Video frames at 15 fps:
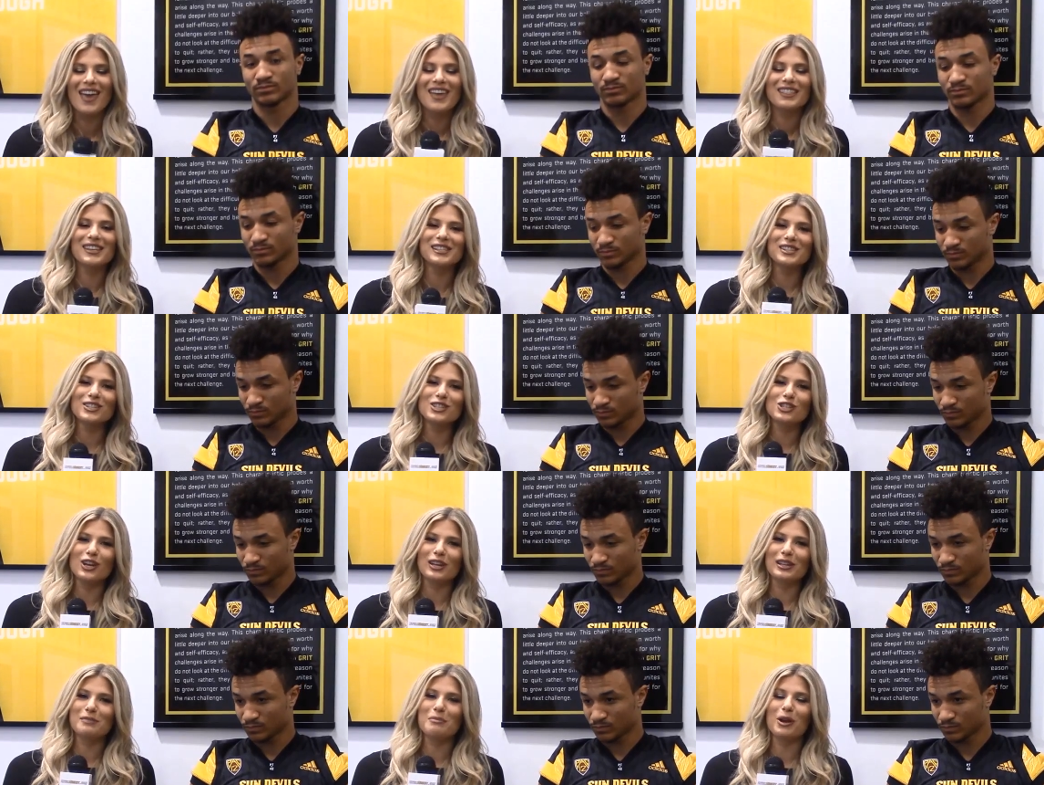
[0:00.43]
Speaker 1: This is
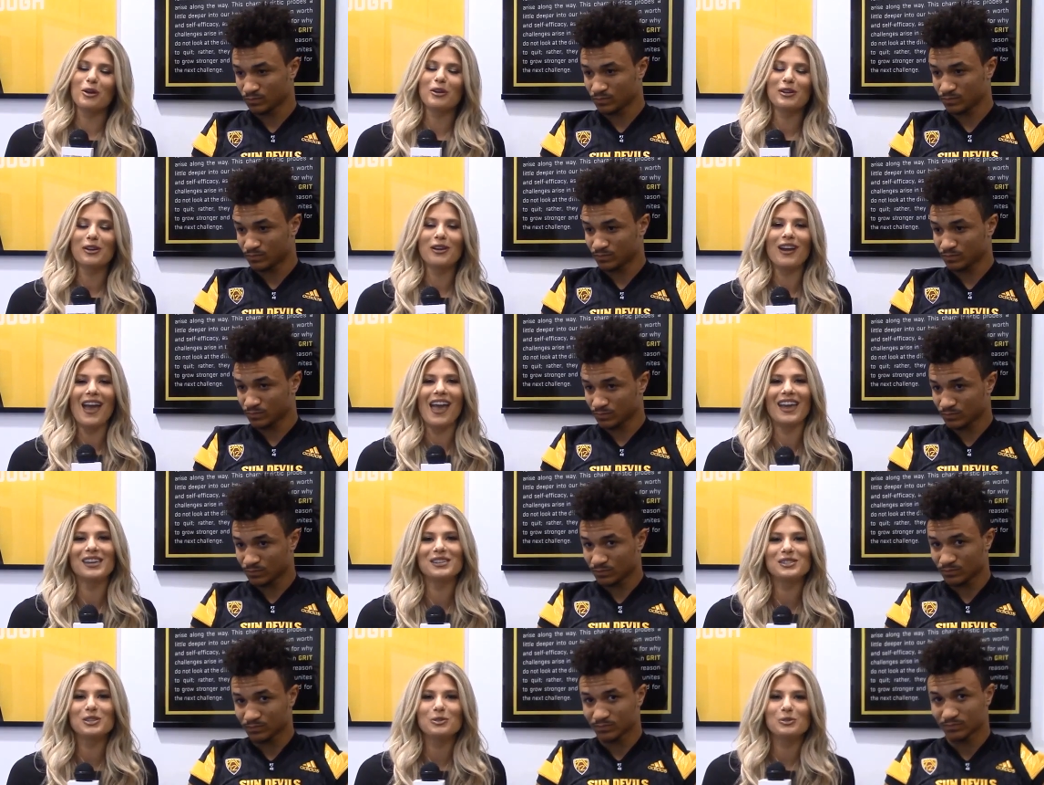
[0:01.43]
Jaylee Merrill here at
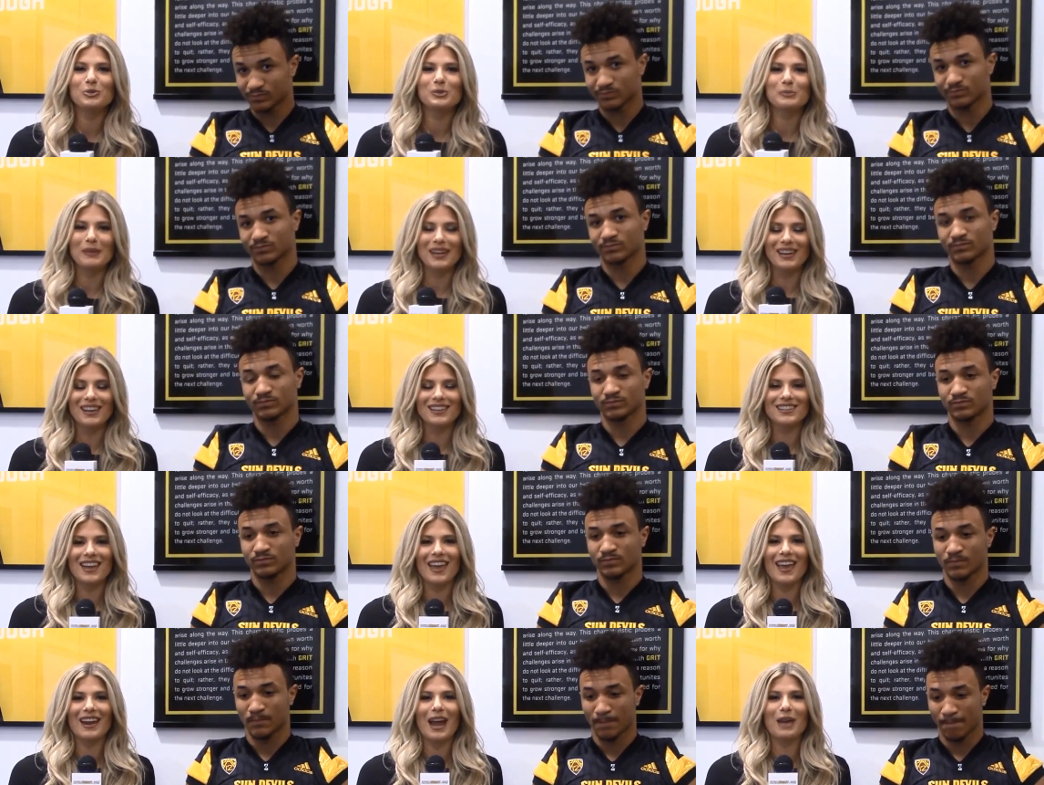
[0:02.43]
ASU's Media
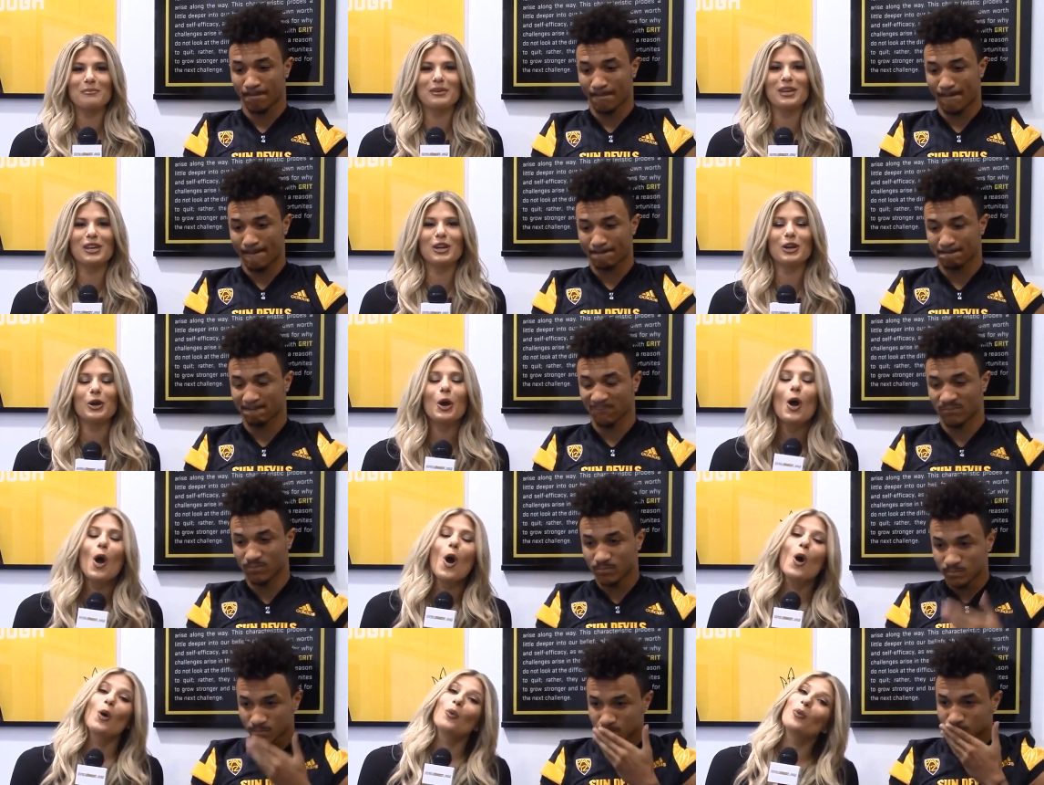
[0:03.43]
Day, and I'm here
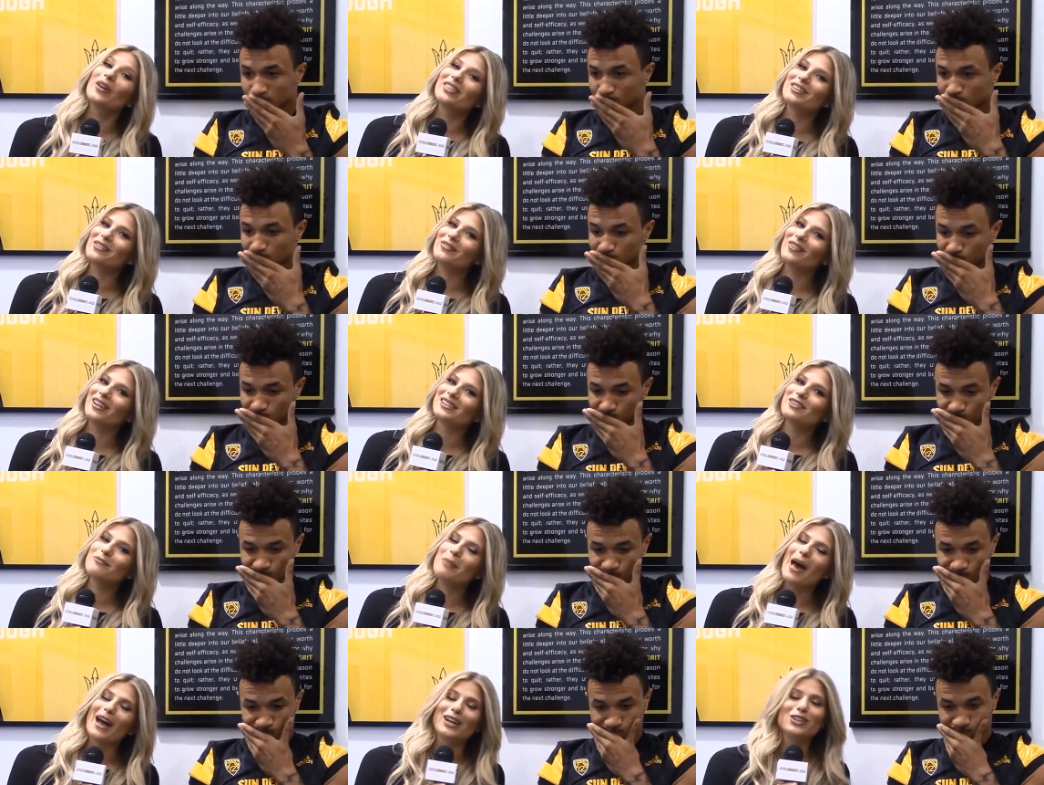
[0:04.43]
with defensive
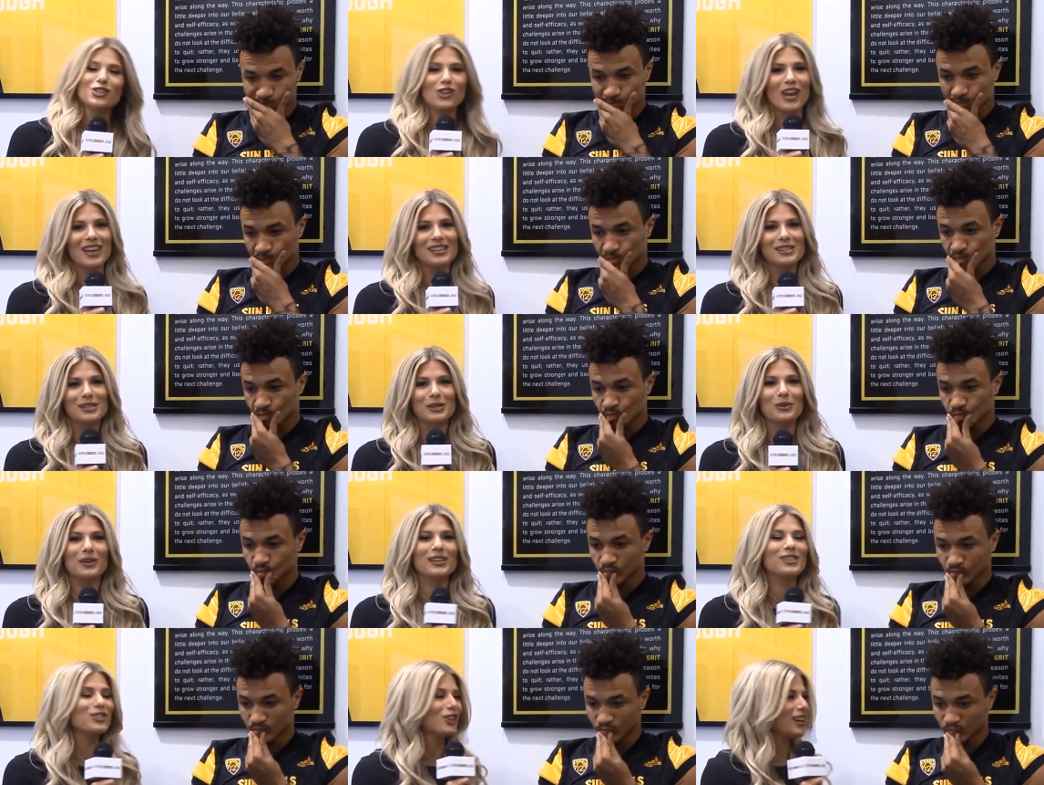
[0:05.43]
back Chase
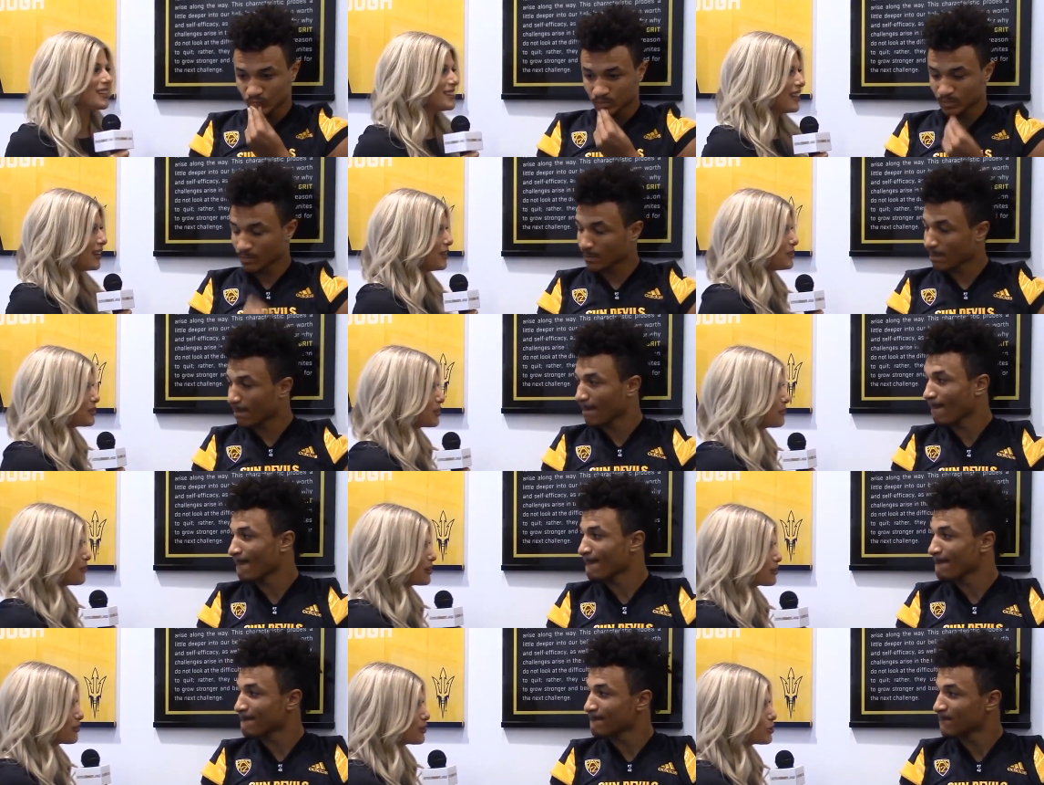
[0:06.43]
Lucas. Chase, thank you so
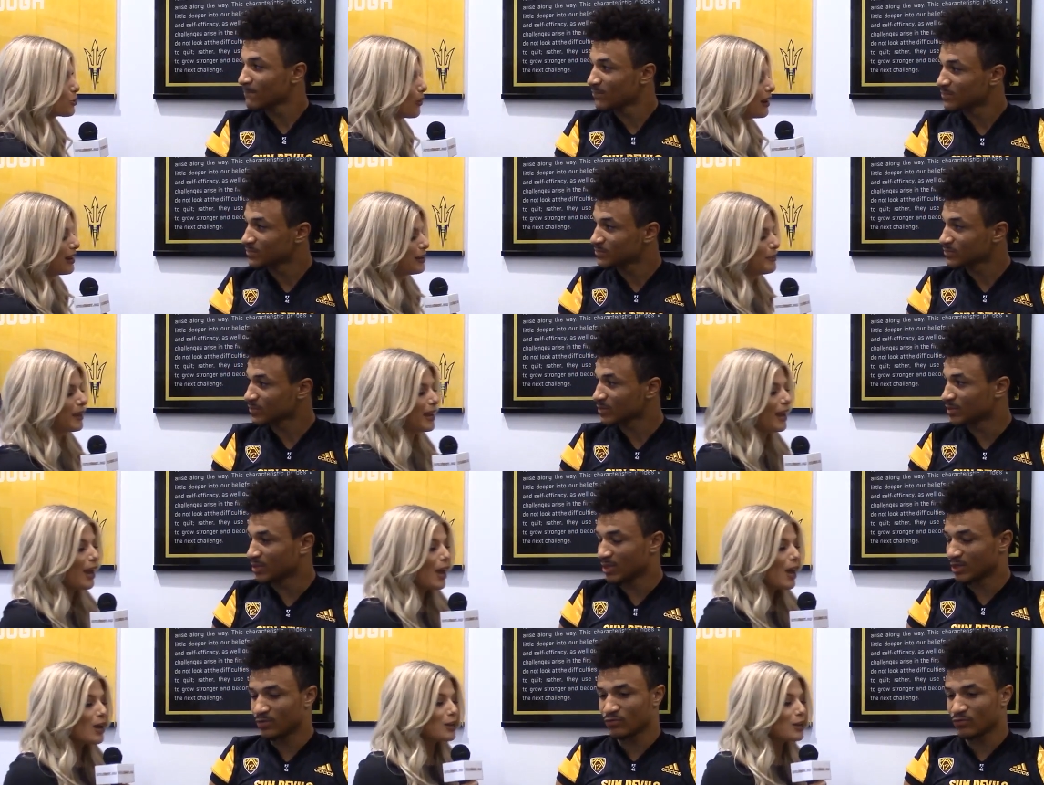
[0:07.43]
much for joining me.